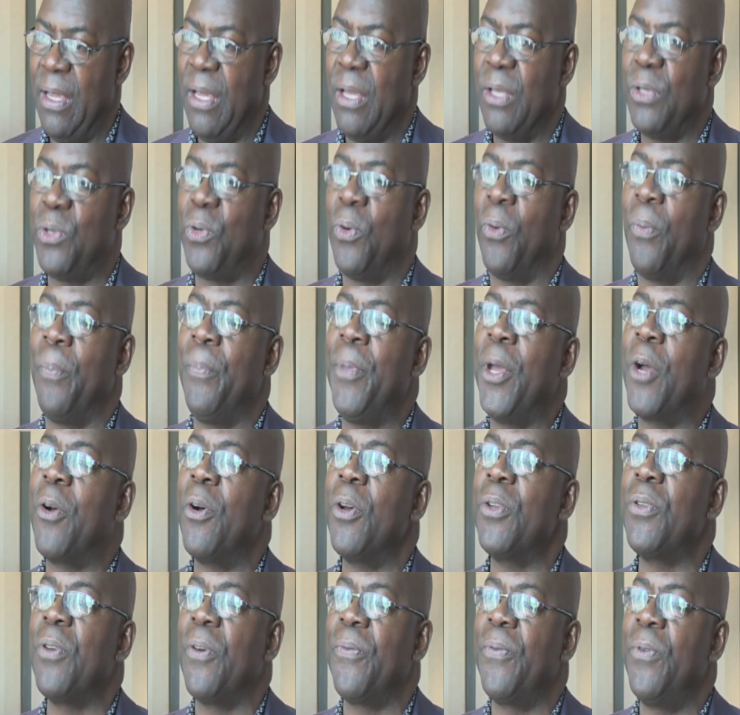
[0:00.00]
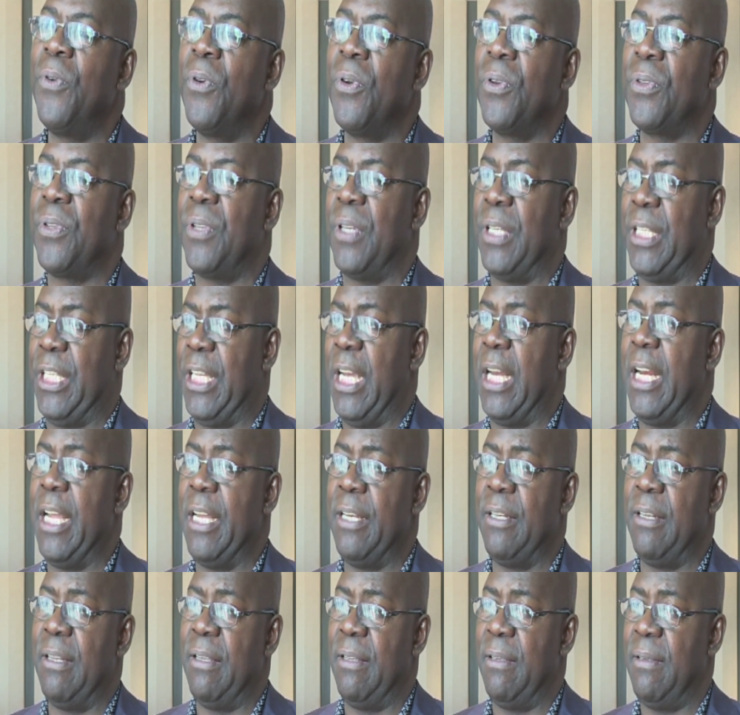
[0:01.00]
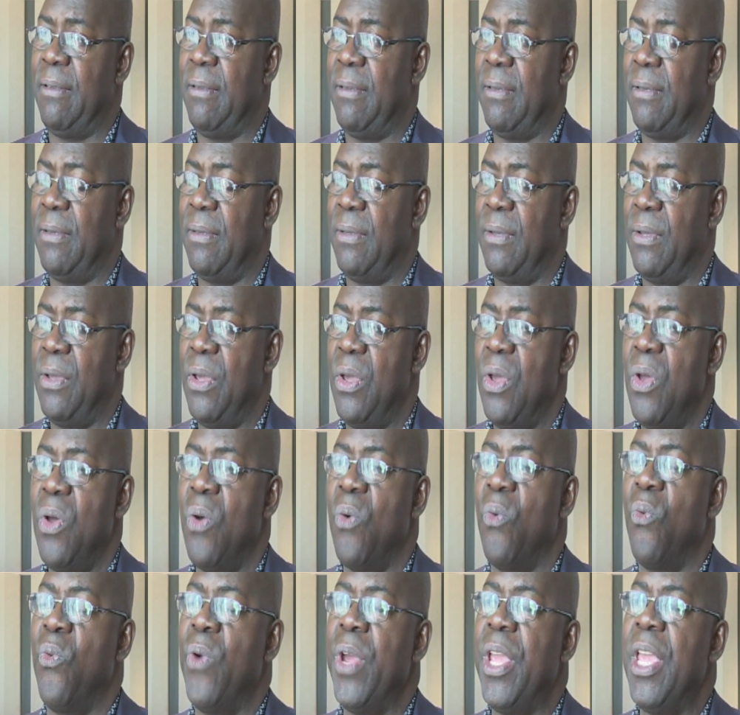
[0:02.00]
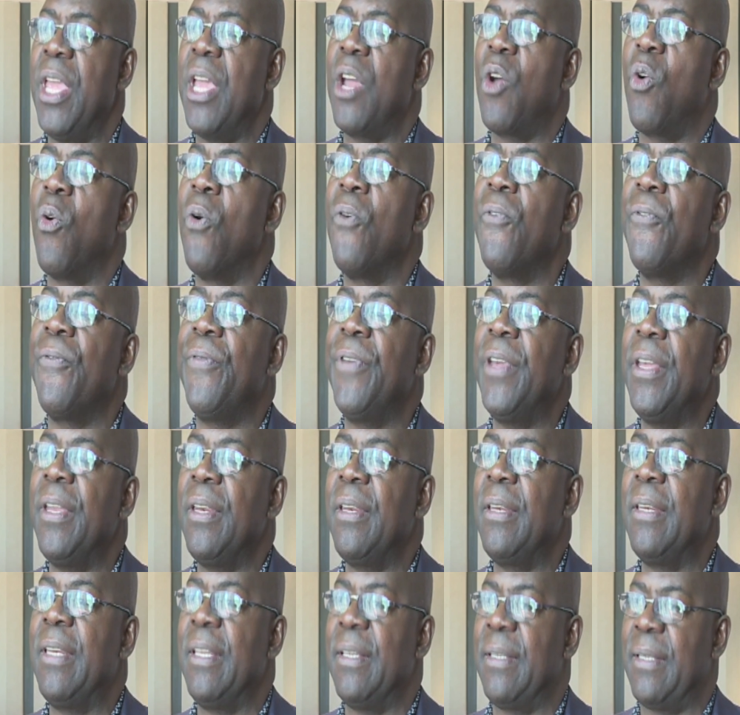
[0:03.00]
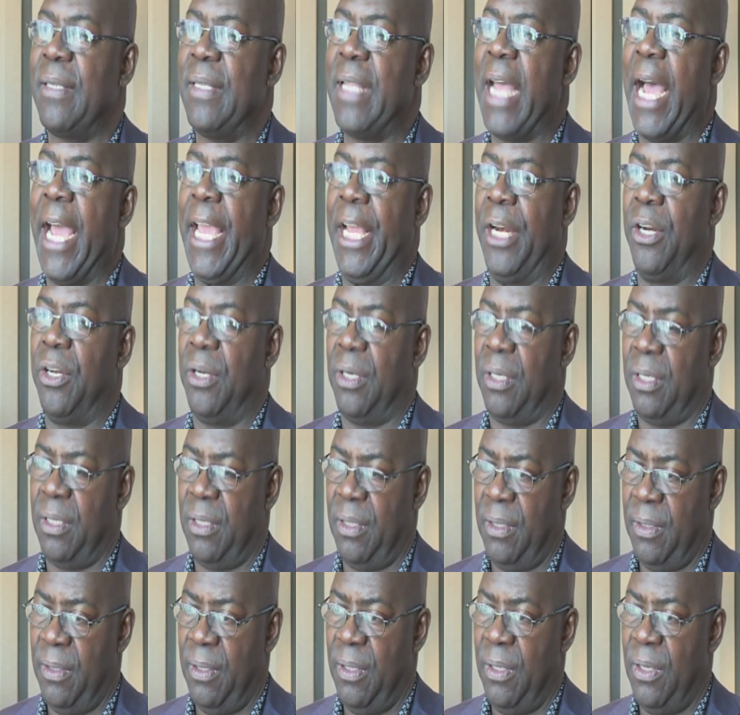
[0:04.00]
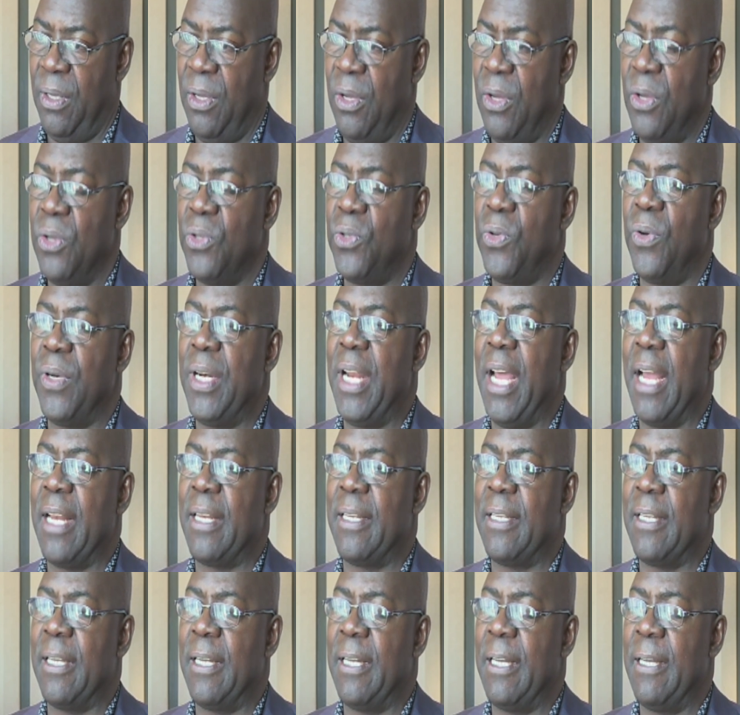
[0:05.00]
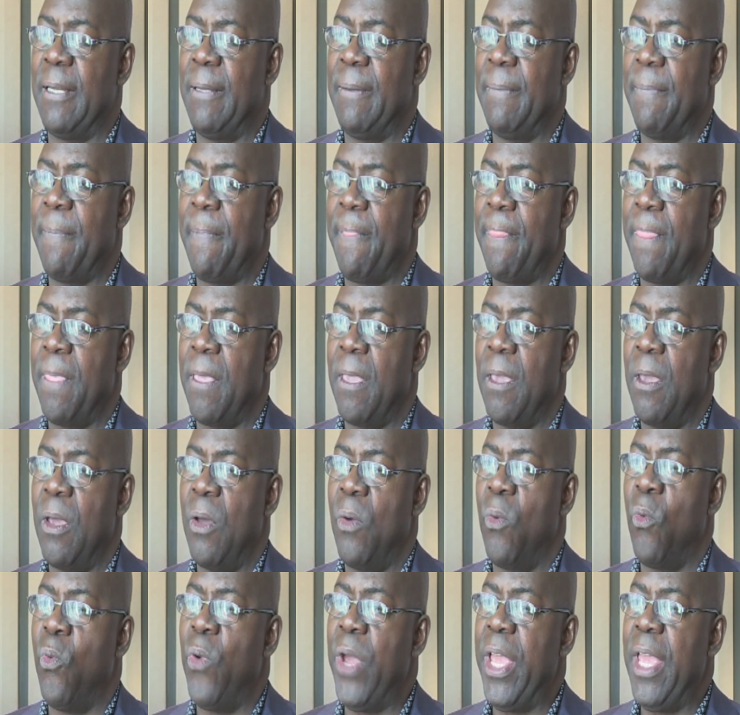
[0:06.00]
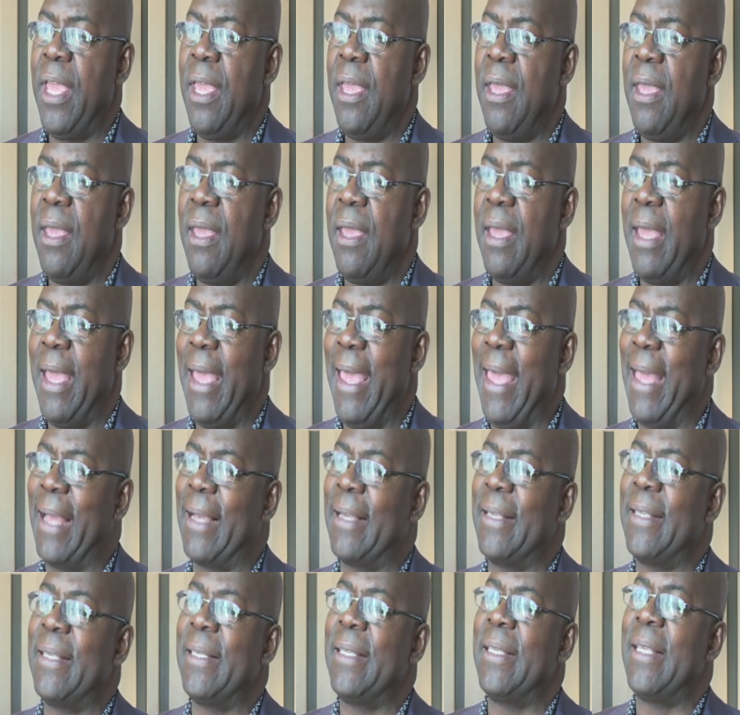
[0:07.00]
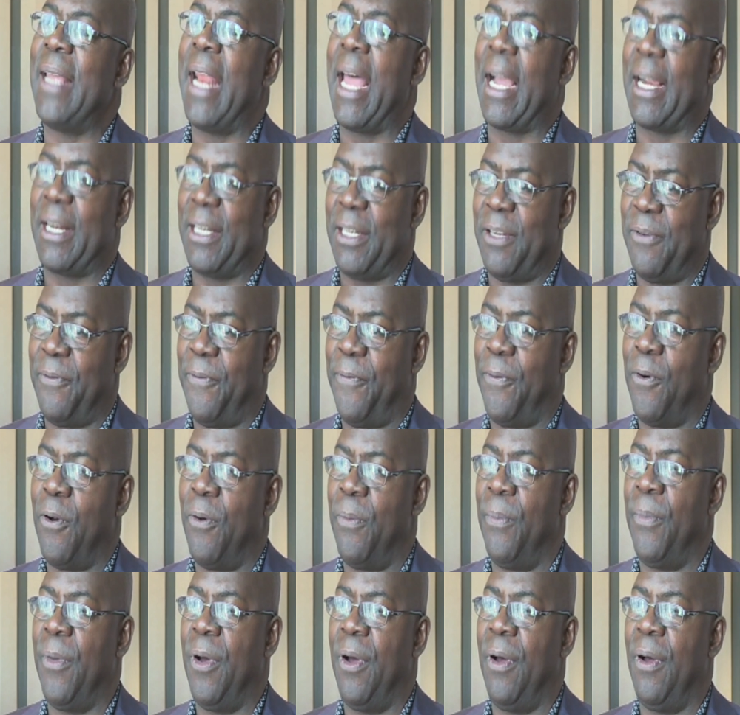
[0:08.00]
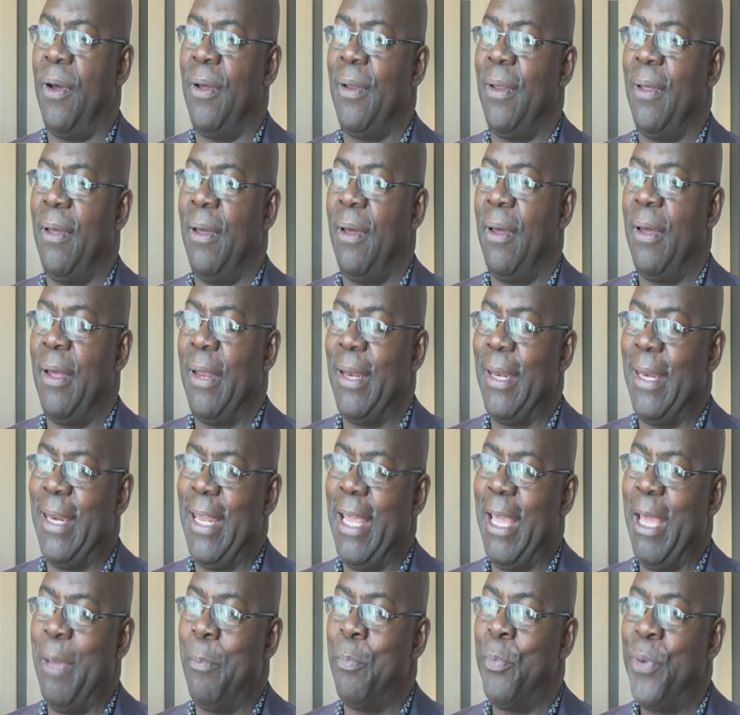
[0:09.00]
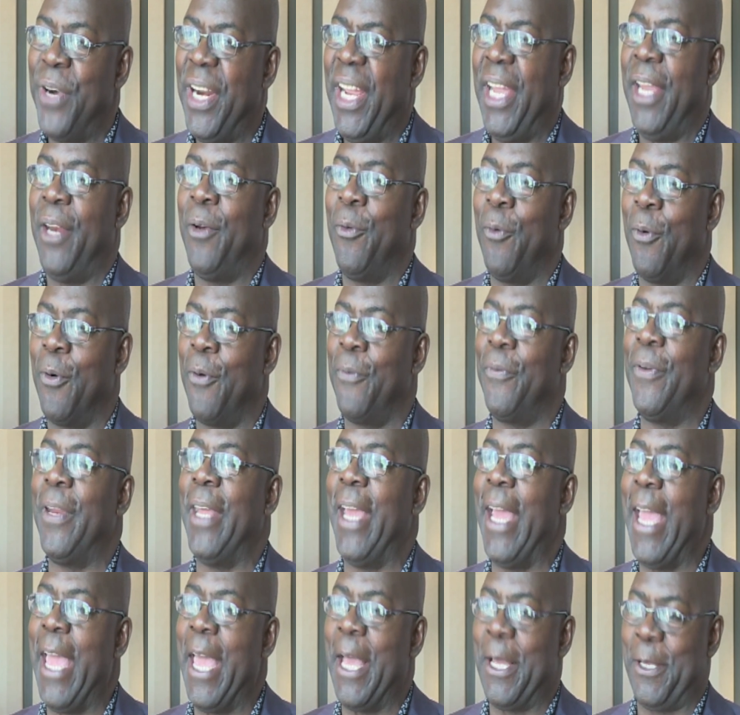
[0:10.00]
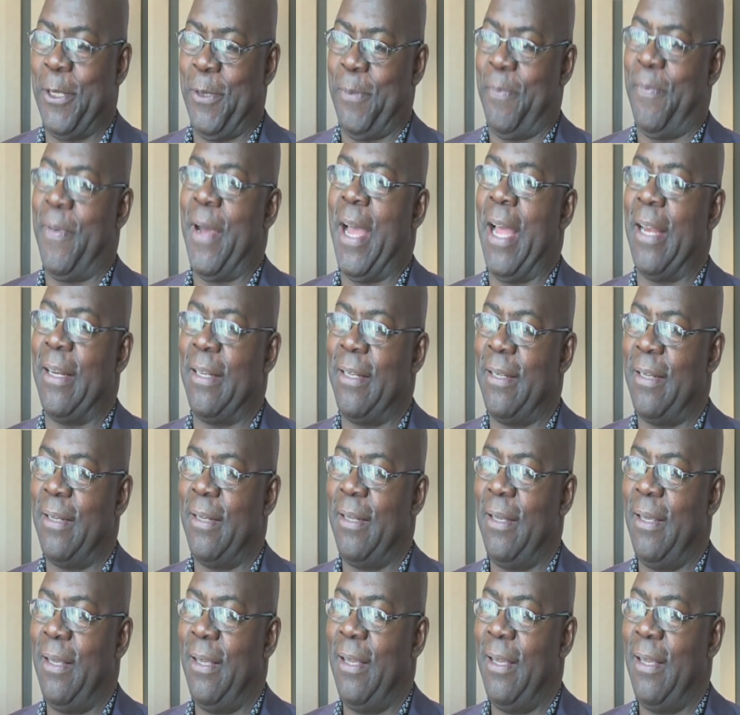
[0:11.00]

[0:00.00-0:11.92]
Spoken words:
So because of those challenges, we convene this dialogue so that we extract from the brain of the expert